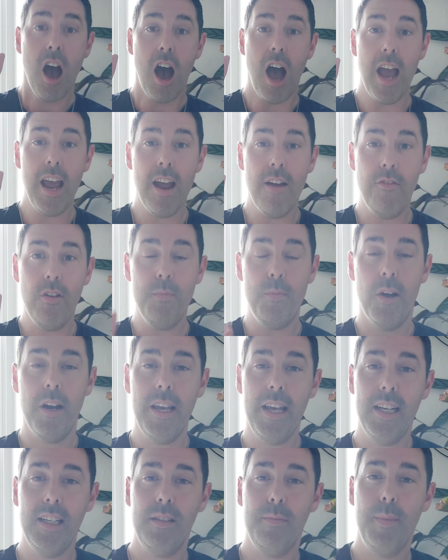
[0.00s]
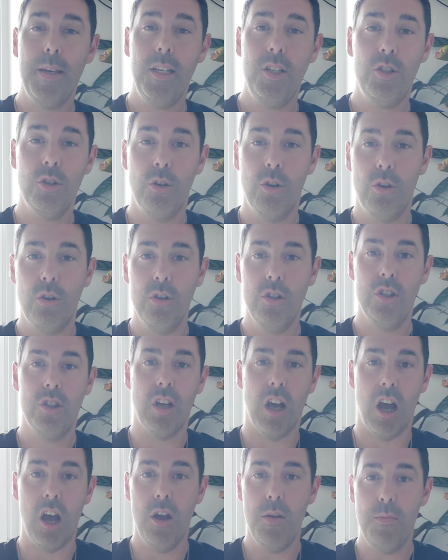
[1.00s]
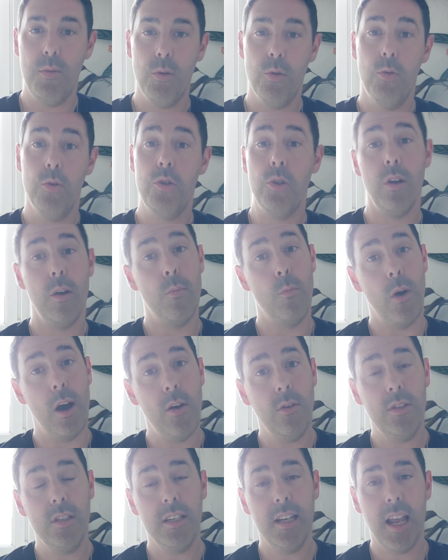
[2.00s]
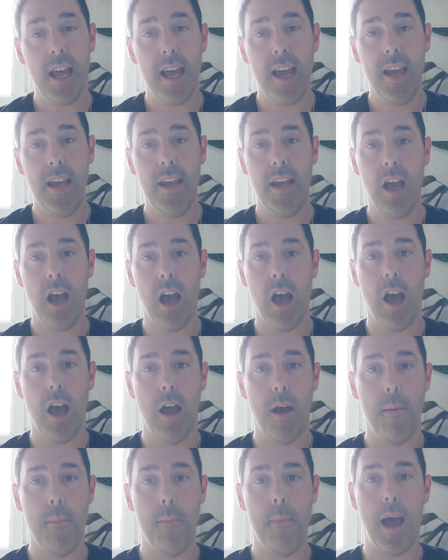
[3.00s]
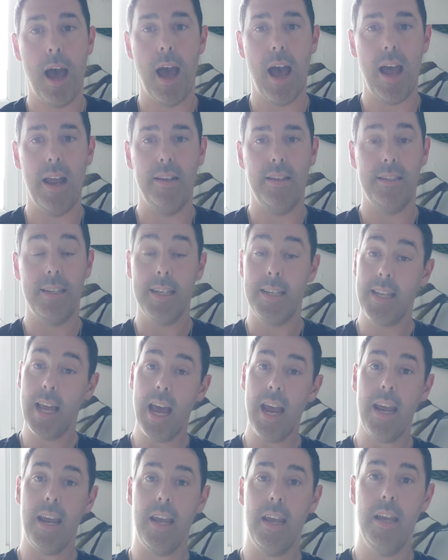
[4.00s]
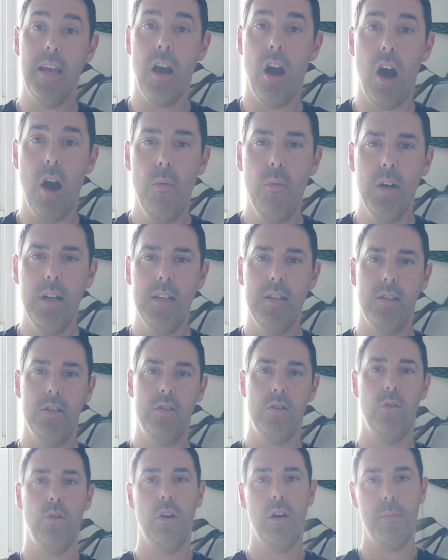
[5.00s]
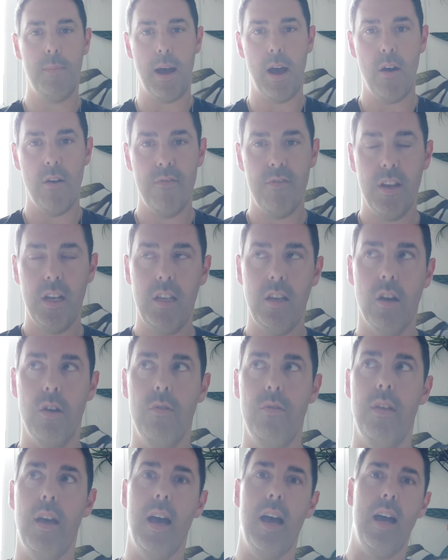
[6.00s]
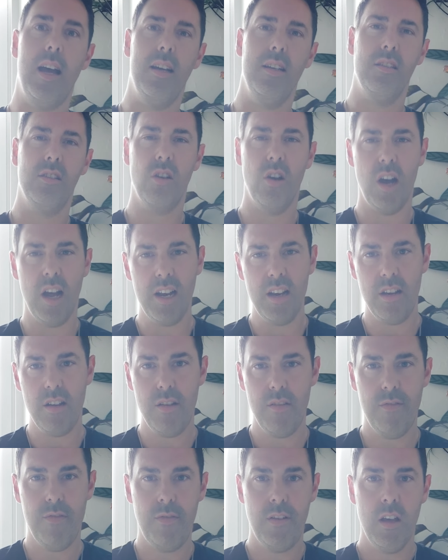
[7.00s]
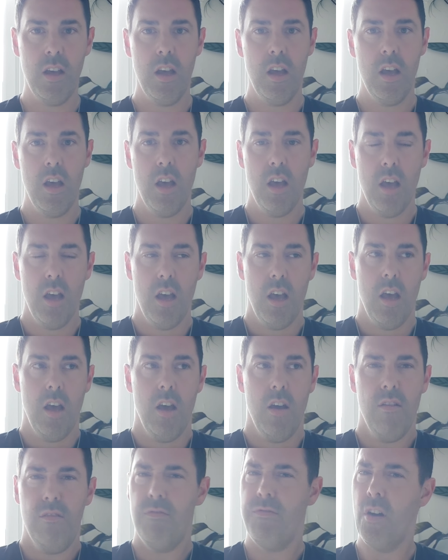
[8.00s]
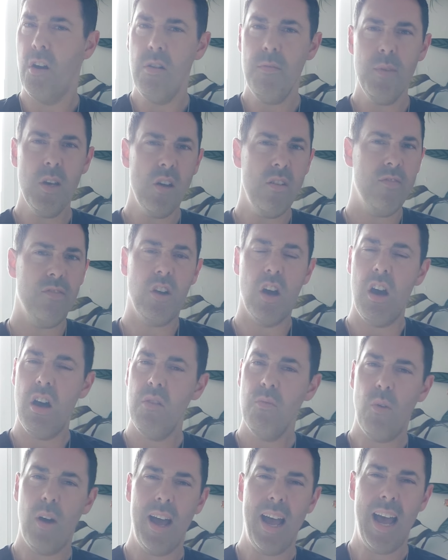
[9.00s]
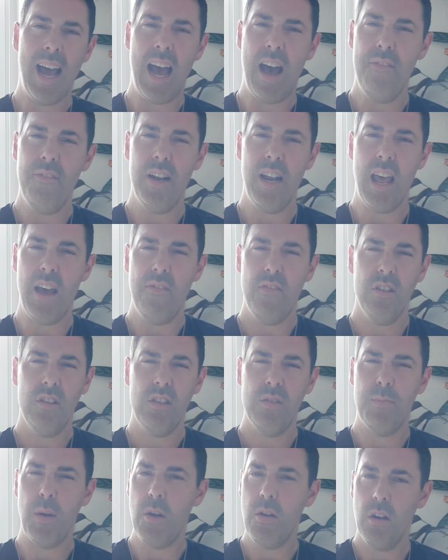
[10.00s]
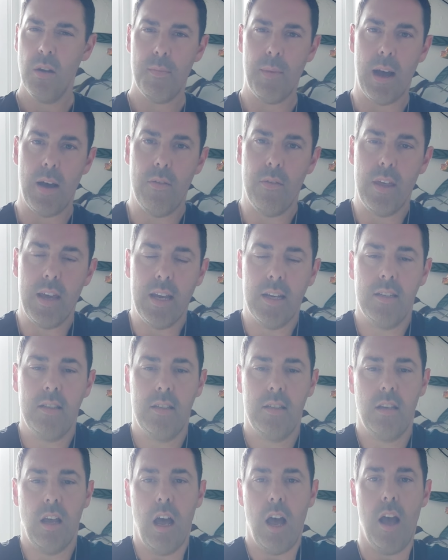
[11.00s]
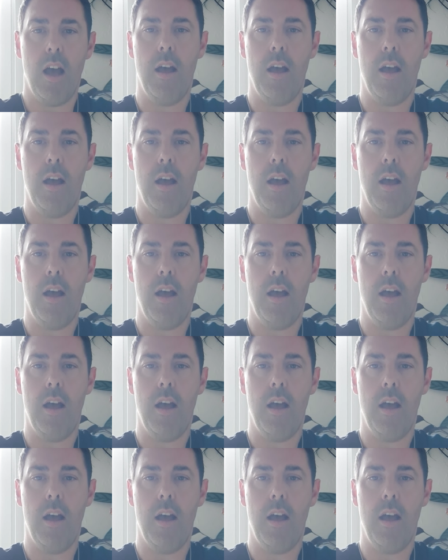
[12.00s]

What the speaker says: Hi everybody, it's me George. I hope you're all doing well today. And today I wanted to talk about a video that has kind of thrown me off guard why I haven't ever spoke about this.